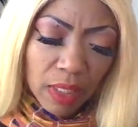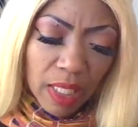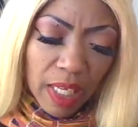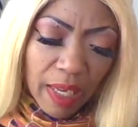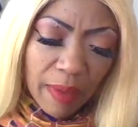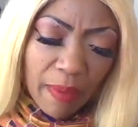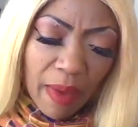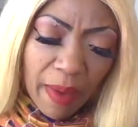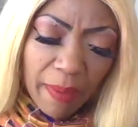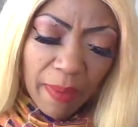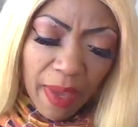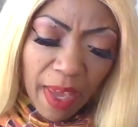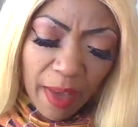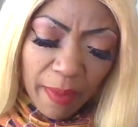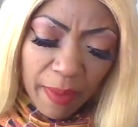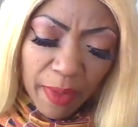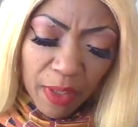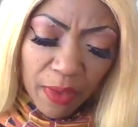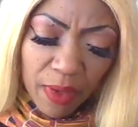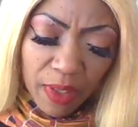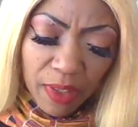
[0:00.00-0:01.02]
It might be
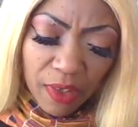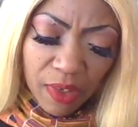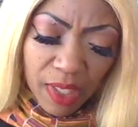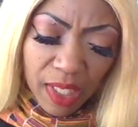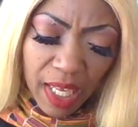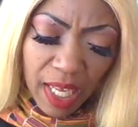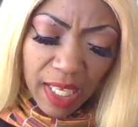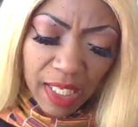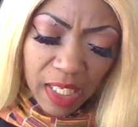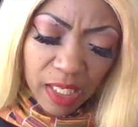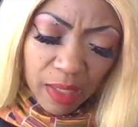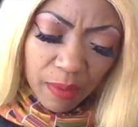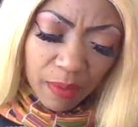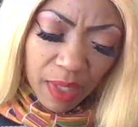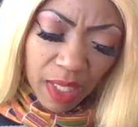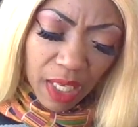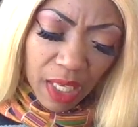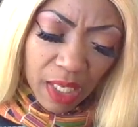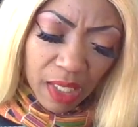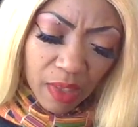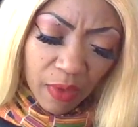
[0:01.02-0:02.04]
helping you understand some
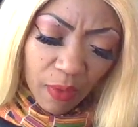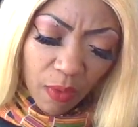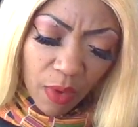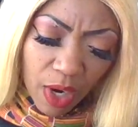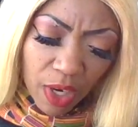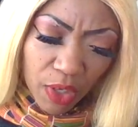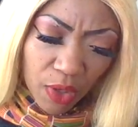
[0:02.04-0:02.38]
things and where